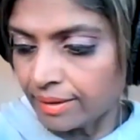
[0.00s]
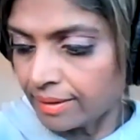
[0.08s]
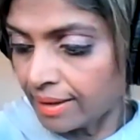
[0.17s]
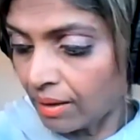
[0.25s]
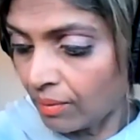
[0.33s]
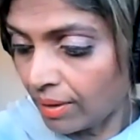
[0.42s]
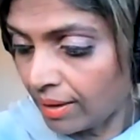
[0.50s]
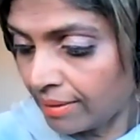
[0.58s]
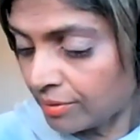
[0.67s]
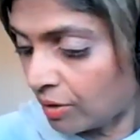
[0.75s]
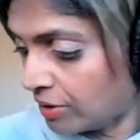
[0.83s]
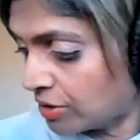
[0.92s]
Now
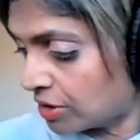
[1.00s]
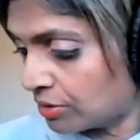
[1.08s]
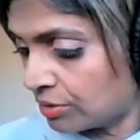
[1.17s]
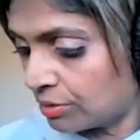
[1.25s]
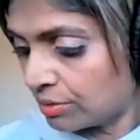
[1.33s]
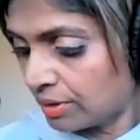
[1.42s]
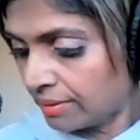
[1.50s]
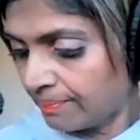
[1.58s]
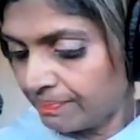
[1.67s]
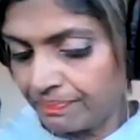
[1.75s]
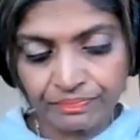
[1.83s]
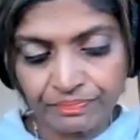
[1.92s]
I'm going to
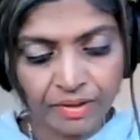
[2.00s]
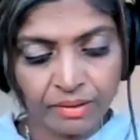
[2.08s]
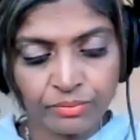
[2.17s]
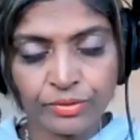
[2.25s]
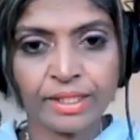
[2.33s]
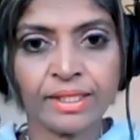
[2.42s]
bring